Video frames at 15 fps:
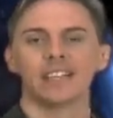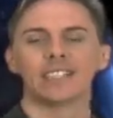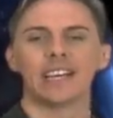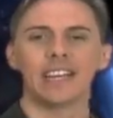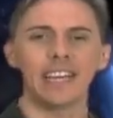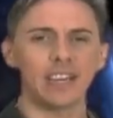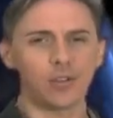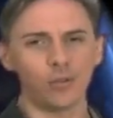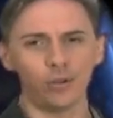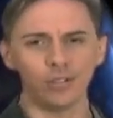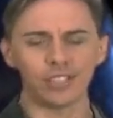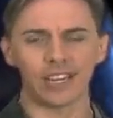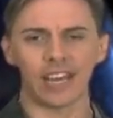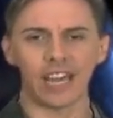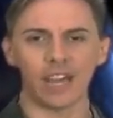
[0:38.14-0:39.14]
Sunny and
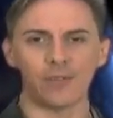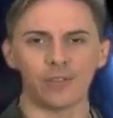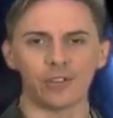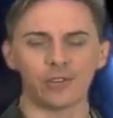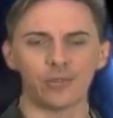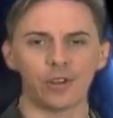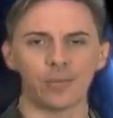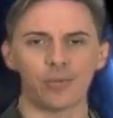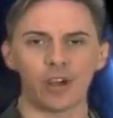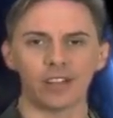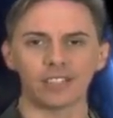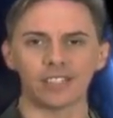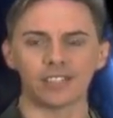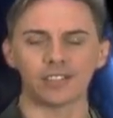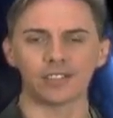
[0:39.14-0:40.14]
cool today for the twin
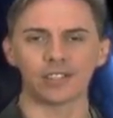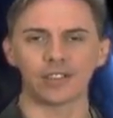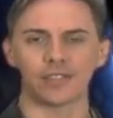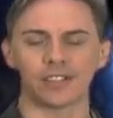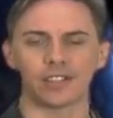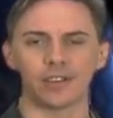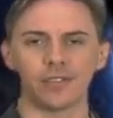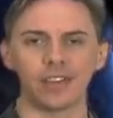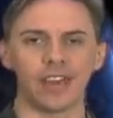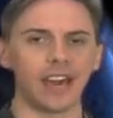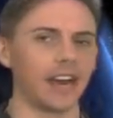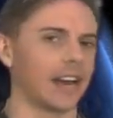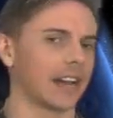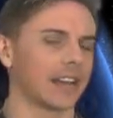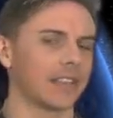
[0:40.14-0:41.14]
processors of the
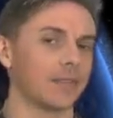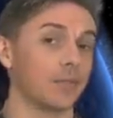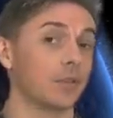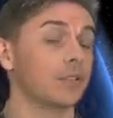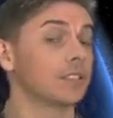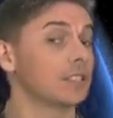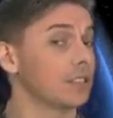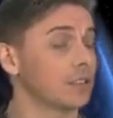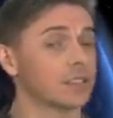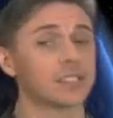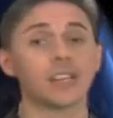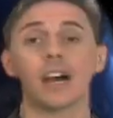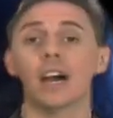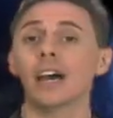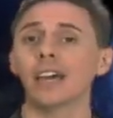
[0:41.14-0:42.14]
zodiac. The moon is in your
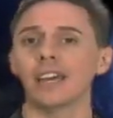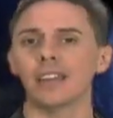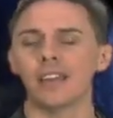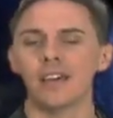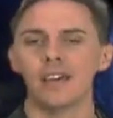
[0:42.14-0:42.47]
sign.